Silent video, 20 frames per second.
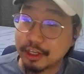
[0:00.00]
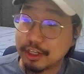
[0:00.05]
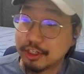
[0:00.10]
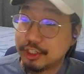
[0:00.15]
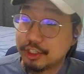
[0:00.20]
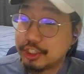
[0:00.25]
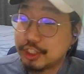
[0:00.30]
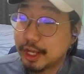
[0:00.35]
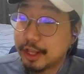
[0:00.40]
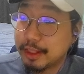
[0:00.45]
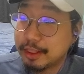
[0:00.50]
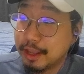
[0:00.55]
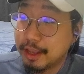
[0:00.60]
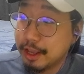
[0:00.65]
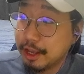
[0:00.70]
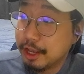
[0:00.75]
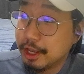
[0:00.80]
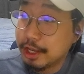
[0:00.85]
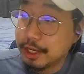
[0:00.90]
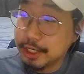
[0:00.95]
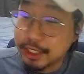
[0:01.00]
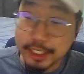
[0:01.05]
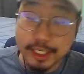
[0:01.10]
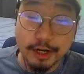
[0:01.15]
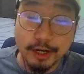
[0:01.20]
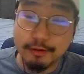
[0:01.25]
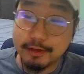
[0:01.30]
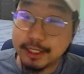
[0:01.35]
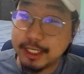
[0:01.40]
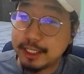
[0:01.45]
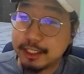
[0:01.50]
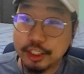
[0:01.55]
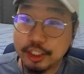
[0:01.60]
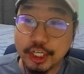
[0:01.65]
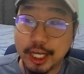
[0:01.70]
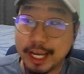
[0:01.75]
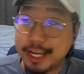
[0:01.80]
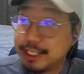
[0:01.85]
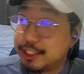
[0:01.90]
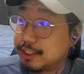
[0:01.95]
shit. You don't need to
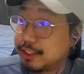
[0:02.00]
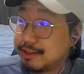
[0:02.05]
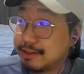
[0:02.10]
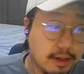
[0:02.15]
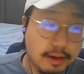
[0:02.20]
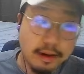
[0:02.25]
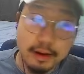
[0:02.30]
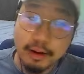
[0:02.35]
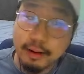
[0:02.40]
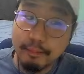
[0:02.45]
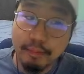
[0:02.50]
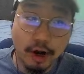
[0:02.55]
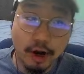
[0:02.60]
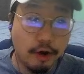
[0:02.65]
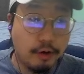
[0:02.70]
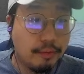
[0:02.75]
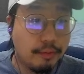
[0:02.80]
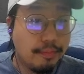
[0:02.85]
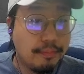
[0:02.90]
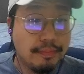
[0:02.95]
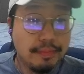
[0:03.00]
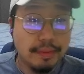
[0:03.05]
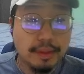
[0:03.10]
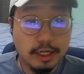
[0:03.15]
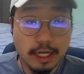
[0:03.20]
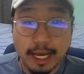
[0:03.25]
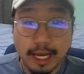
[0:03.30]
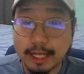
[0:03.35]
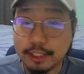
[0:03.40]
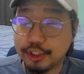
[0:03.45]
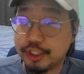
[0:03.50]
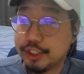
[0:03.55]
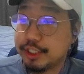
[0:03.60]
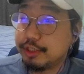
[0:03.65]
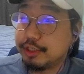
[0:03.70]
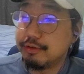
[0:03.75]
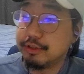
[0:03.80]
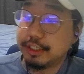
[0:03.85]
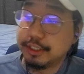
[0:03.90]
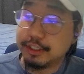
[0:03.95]
change it, bro. And she
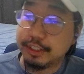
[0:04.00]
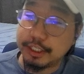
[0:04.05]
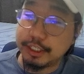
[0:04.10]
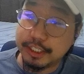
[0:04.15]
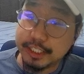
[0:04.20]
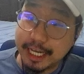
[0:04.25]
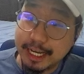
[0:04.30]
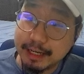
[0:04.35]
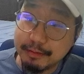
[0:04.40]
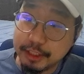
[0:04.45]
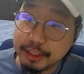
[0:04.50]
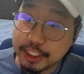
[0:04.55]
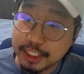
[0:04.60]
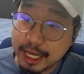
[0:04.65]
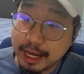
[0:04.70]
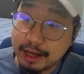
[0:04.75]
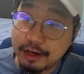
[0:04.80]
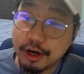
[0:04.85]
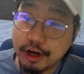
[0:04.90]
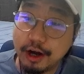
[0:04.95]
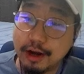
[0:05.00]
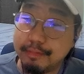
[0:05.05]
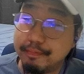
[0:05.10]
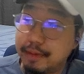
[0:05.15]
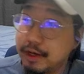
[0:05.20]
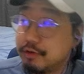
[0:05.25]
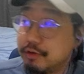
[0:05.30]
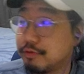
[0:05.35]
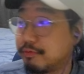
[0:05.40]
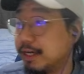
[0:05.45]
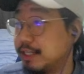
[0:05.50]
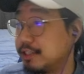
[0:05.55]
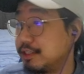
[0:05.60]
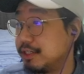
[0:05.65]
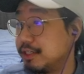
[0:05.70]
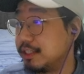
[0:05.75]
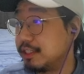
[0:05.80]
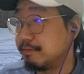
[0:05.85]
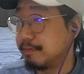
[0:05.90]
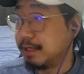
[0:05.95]
uses the same set on both
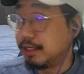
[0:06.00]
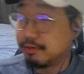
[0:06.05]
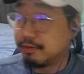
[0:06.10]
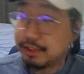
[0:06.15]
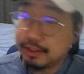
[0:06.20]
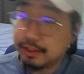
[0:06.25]
resonance modes.